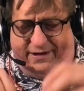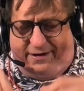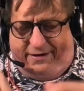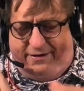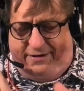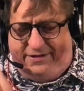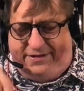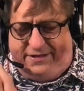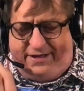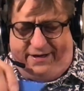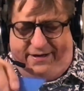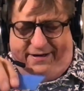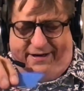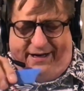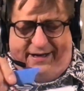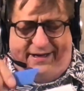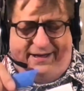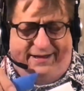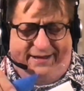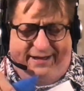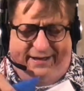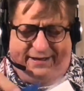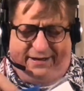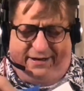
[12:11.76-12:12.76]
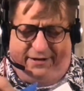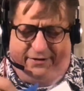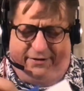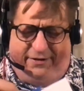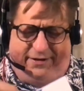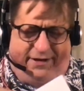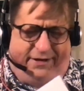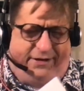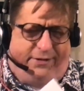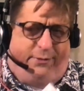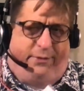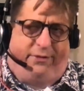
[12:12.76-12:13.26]
artist on anything other
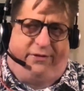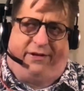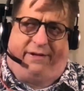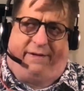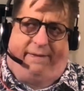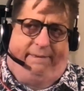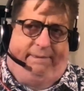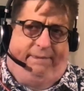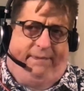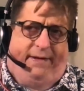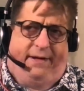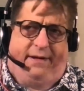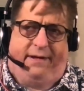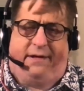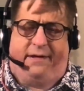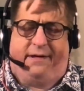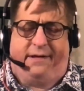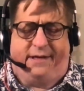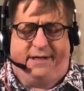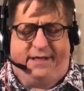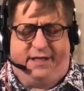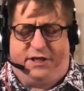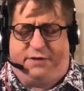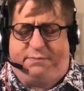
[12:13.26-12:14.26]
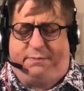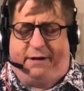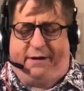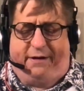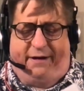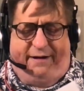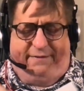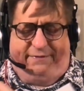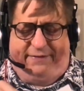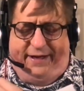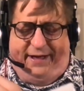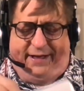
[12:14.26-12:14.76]
than there was like a
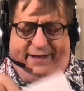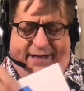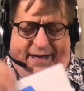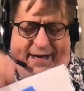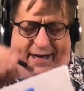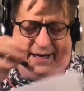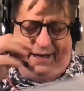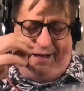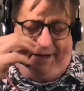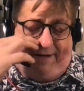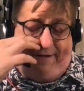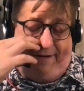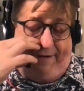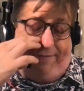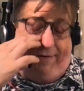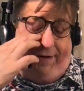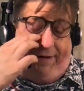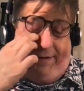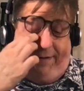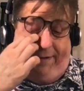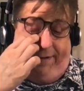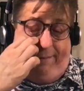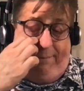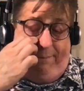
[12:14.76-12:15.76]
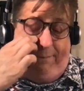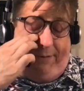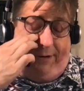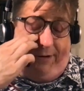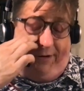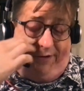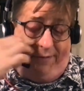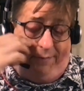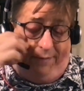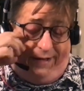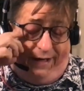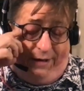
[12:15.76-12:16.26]
spin-off thing that had a different
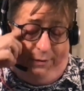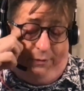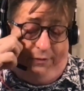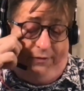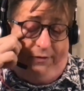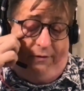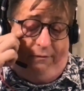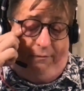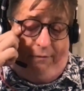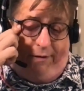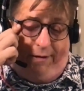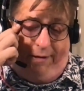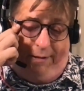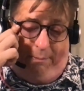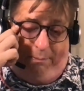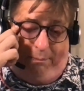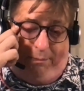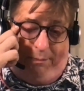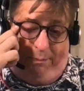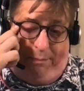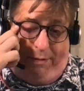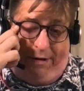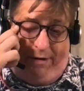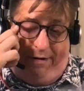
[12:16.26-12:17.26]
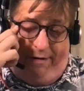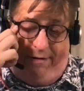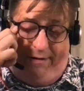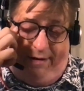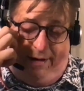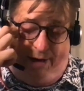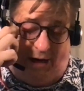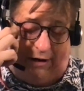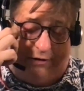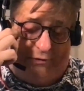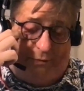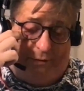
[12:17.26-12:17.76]
person, but that wasn't really part of the
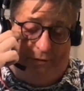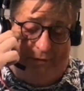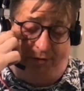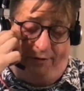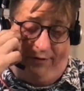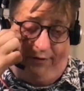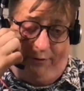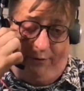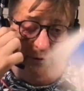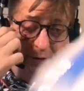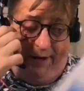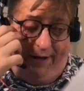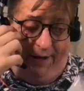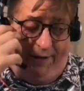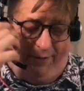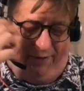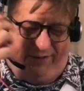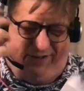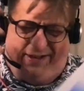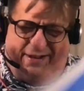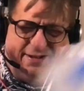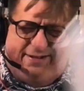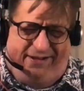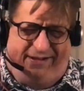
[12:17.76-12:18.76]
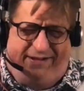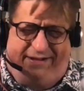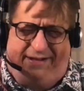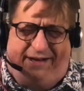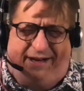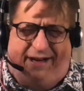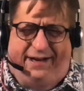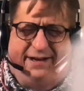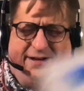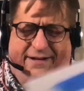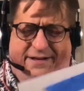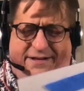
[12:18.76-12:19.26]
actual story. It was to
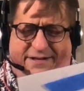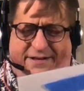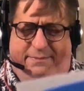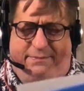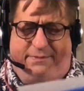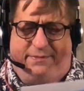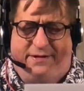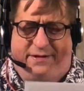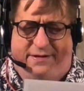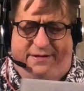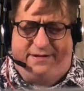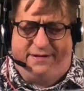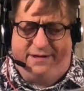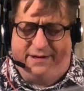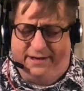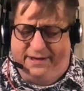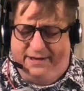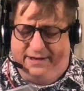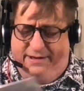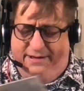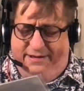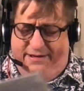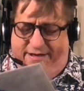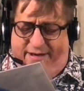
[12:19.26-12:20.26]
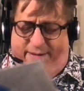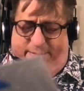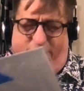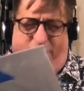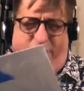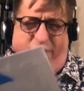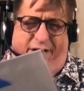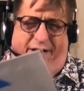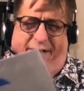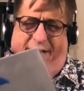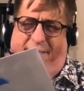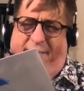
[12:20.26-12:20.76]
tie into some dumb
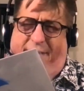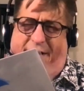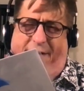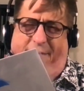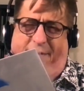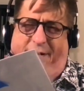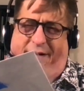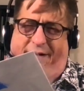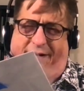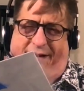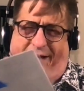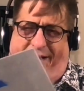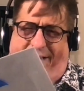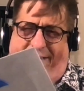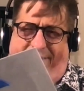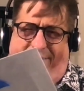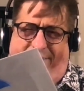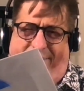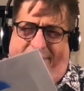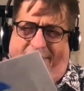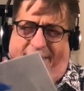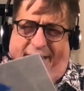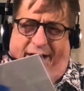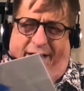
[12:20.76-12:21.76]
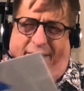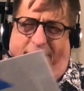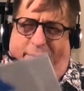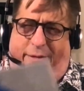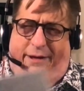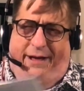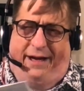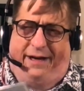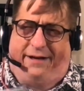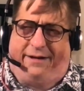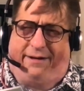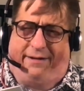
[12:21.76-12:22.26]
shit. It might've been like King of
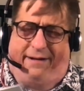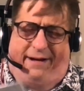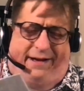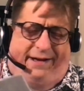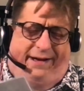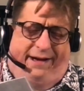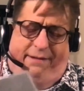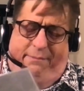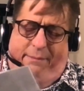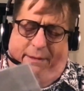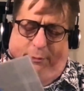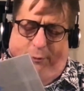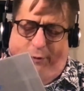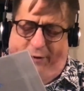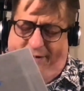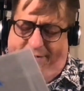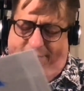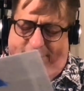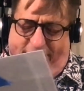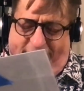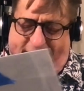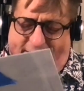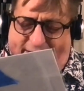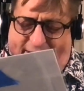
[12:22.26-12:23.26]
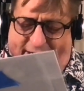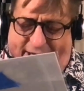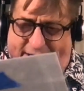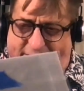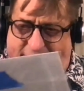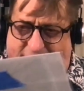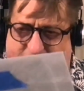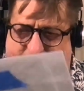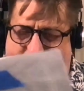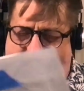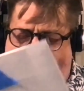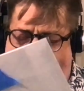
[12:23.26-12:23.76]
Black, or I can't remember what it tied
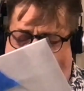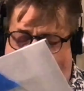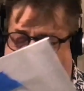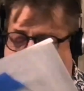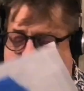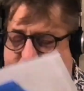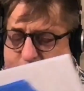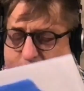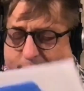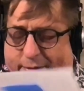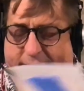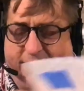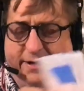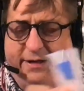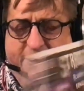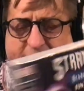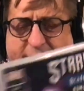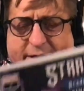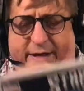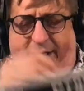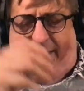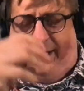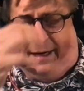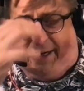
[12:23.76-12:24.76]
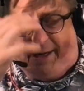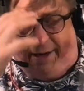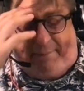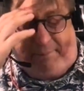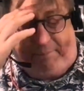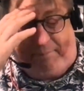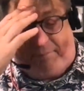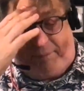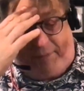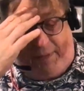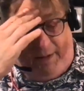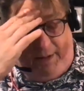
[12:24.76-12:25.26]
into, but it's something stupid. I
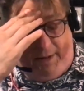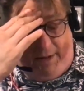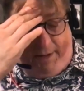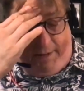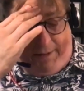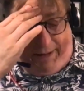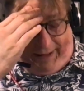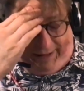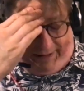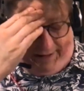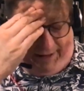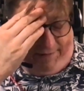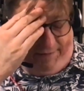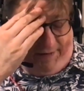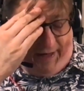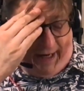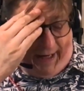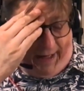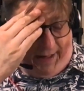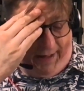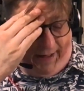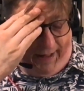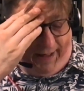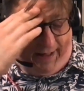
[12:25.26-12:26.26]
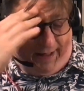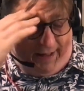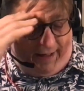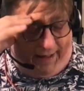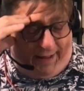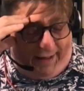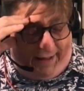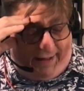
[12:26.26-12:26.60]
love that. And